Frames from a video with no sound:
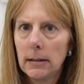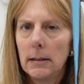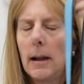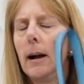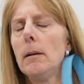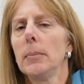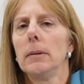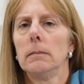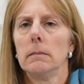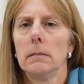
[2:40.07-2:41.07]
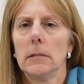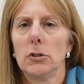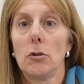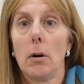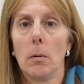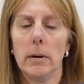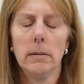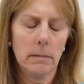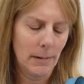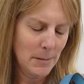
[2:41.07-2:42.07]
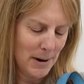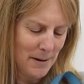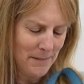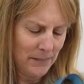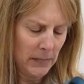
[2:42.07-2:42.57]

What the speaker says: snap, strong one, there we go.